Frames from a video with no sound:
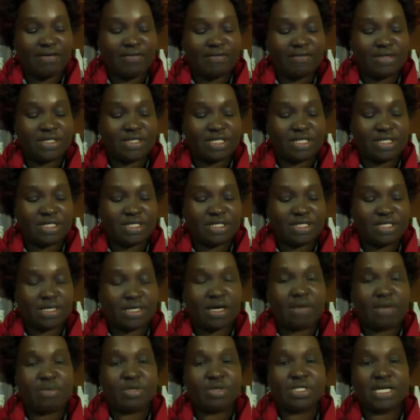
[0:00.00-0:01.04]
This is
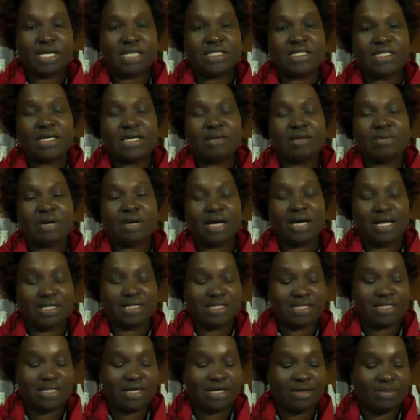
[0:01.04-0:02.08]
potassium,
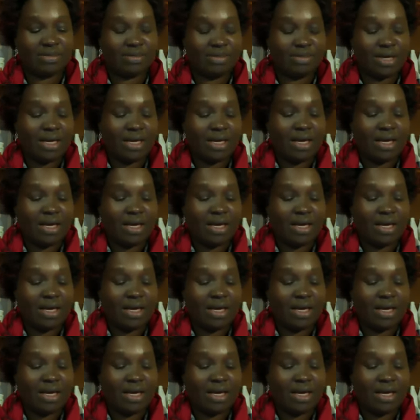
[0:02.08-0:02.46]
calcium,